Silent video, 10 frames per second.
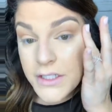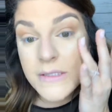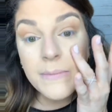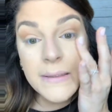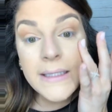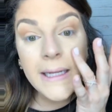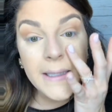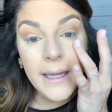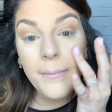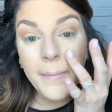I just blend,
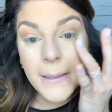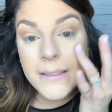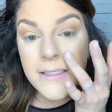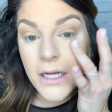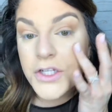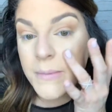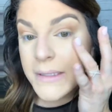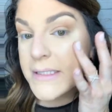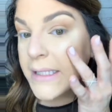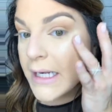like I'm barely touching
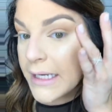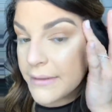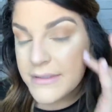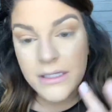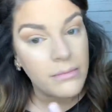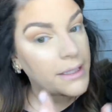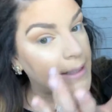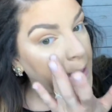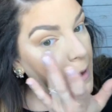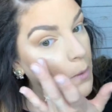my skin, and I'm just gonna
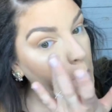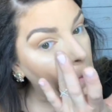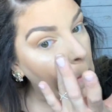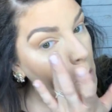blend that out.